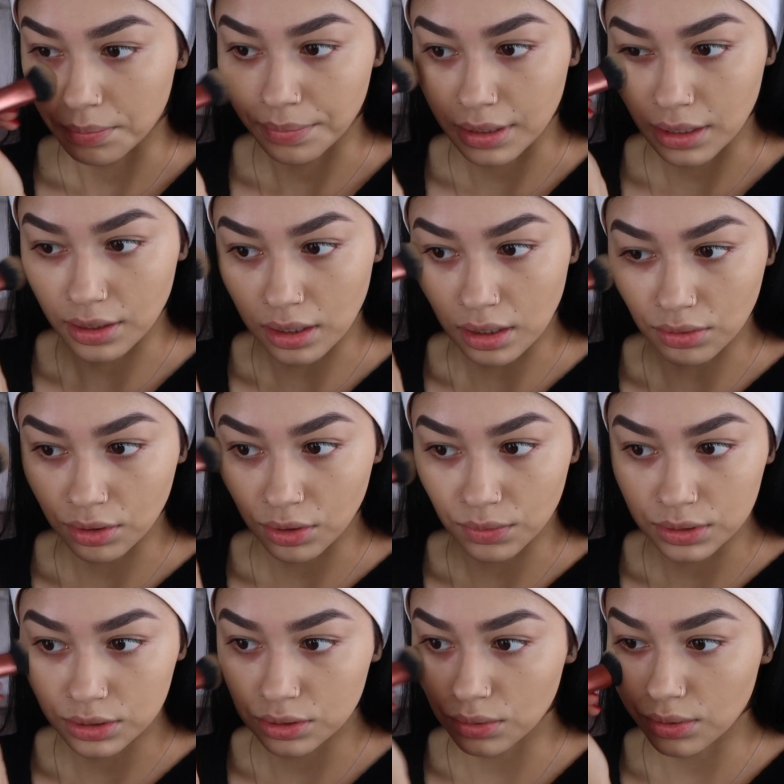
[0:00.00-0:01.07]
better, I'll go
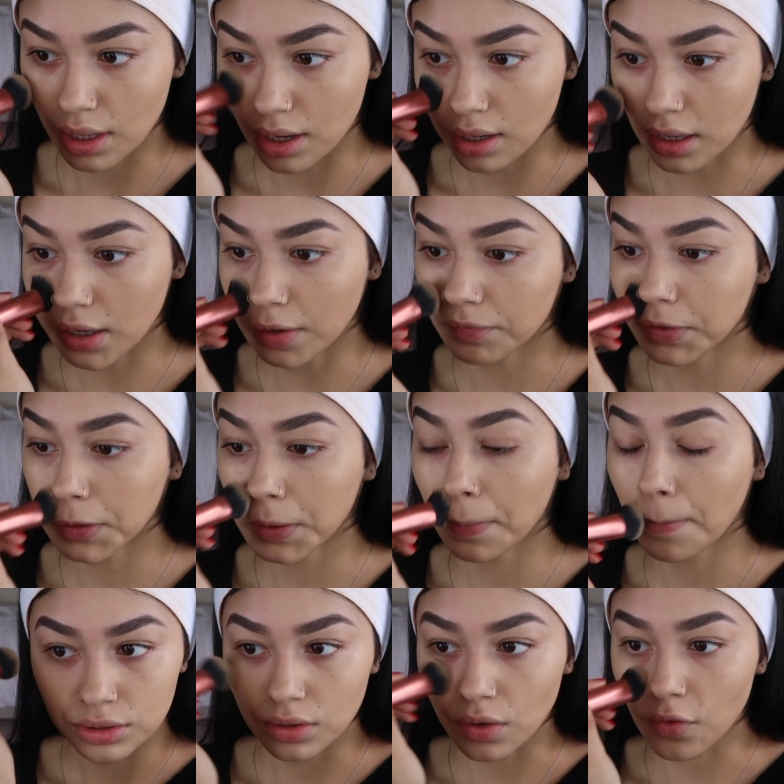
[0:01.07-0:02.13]
and do that
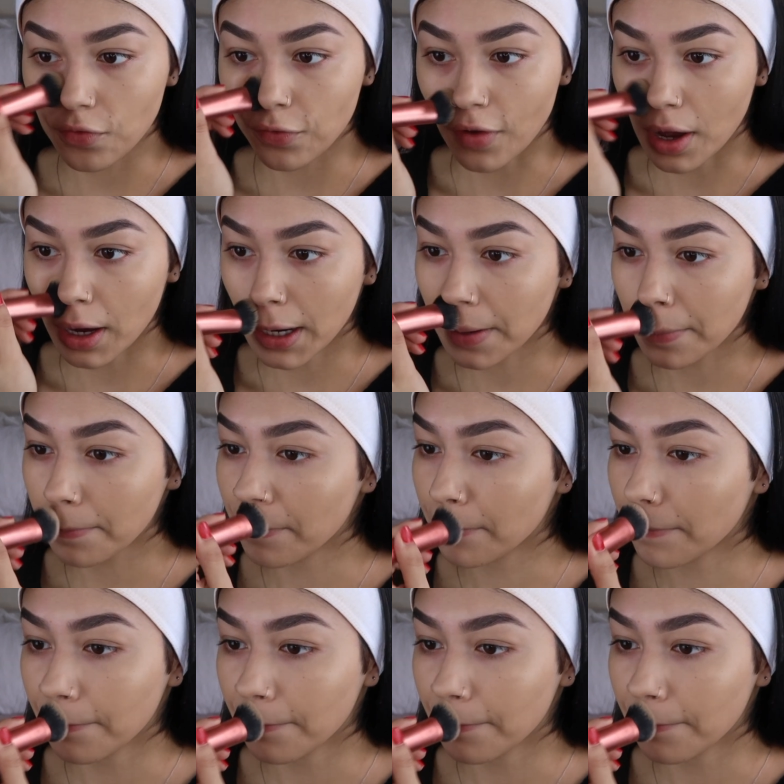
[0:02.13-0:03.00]
after. So far,